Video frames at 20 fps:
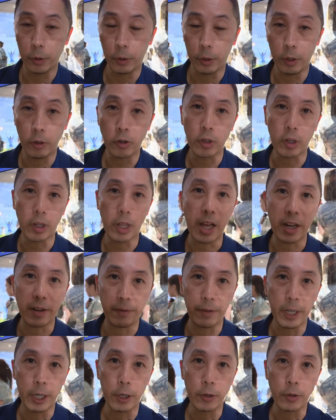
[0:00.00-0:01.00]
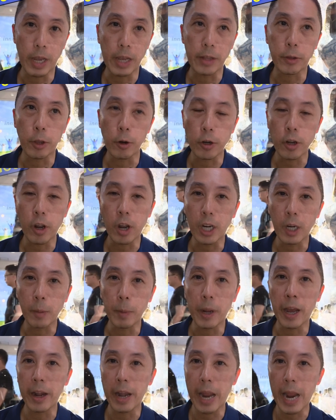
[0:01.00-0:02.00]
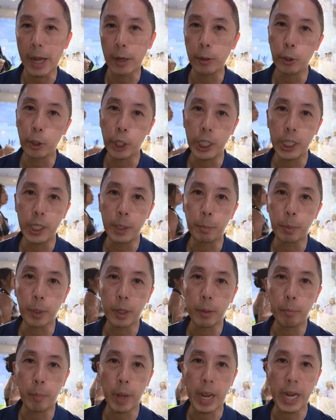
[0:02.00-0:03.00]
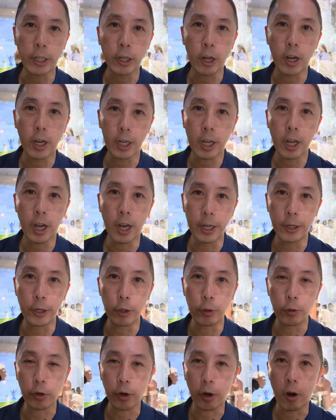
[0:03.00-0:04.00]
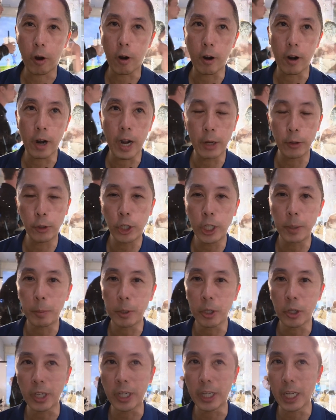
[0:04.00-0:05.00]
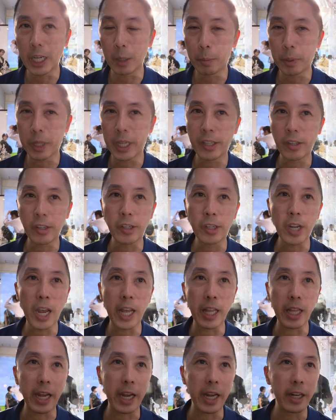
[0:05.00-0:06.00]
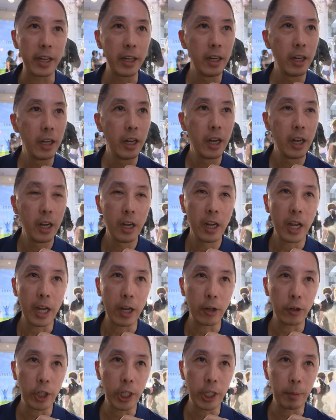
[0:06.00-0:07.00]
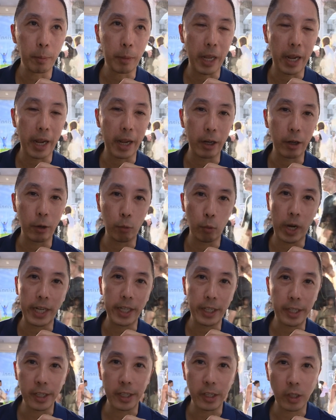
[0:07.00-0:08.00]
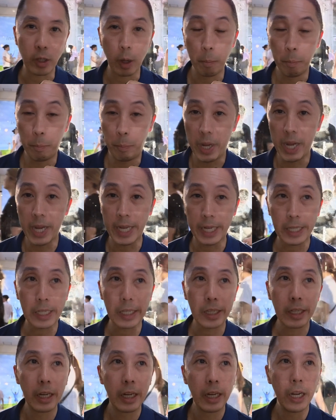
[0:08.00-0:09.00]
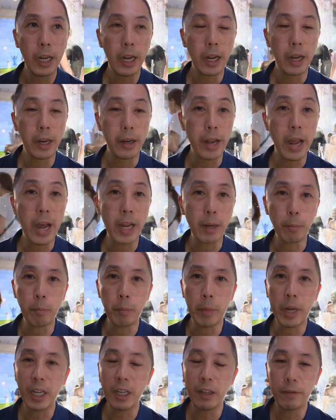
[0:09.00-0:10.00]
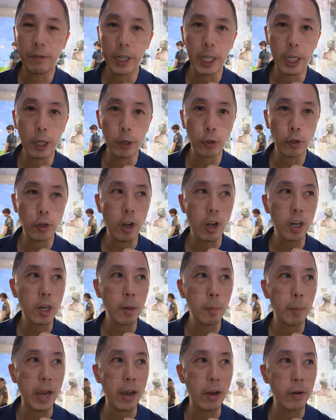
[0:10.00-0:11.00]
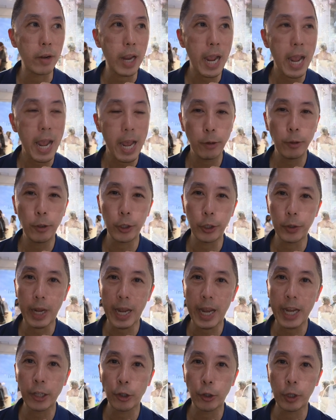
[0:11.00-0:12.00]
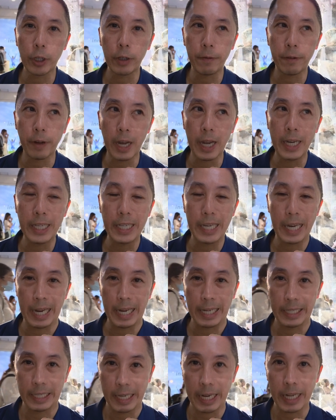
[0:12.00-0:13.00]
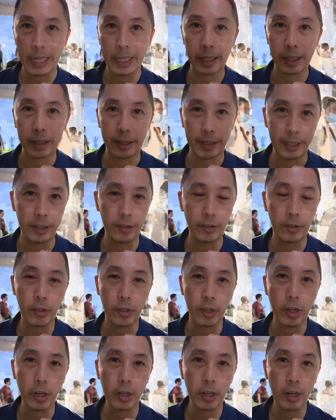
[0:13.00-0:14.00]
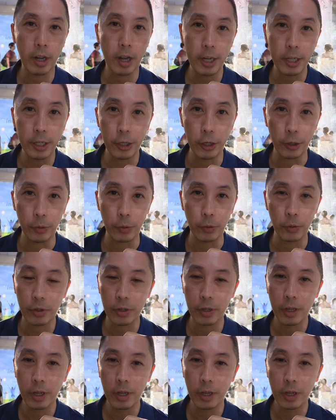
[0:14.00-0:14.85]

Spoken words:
there's a lot of videos out there talking about how cheap Bangkok condos are, how cheap you can get a place in Thailand, how cheap the rent is. But not many videos talk about how do you actually find and get these condos.